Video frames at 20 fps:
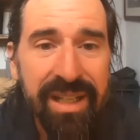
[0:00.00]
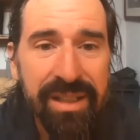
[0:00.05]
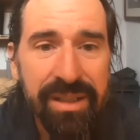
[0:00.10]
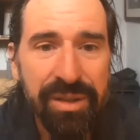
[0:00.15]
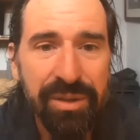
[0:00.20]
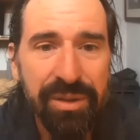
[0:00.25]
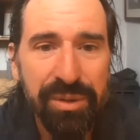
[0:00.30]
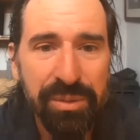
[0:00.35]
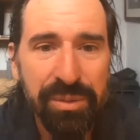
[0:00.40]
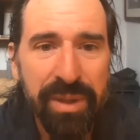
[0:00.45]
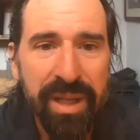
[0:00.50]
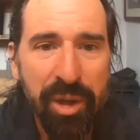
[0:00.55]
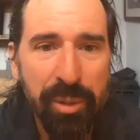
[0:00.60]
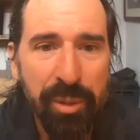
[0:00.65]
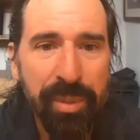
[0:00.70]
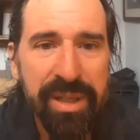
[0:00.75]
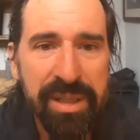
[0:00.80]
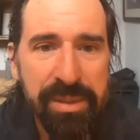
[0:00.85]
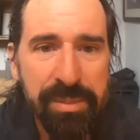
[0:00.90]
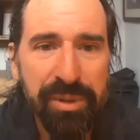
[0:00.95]
to
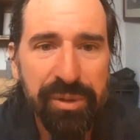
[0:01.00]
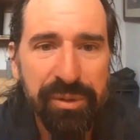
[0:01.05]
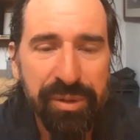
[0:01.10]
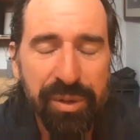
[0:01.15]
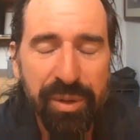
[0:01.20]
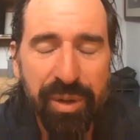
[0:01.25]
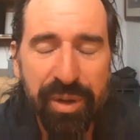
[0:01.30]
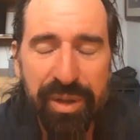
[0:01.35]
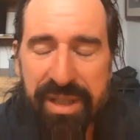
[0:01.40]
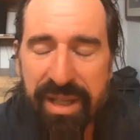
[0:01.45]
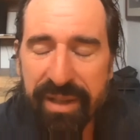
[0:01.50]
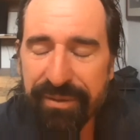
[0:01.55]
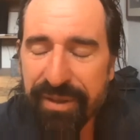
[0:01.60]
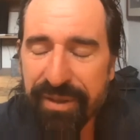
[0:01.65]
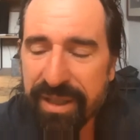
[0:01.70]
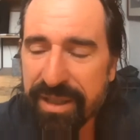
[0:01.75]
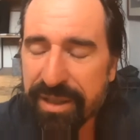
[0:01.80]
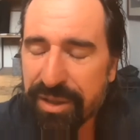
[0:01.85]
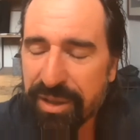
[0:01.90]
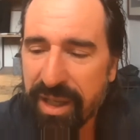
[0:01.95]
help us move across that
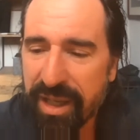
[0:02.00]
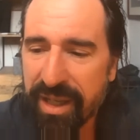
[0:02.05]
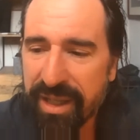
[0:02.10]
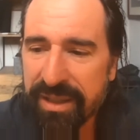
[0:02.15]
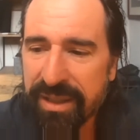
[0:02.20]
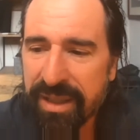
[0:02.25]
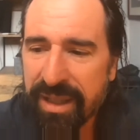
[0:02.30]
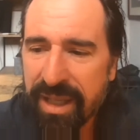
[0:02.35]
finish line.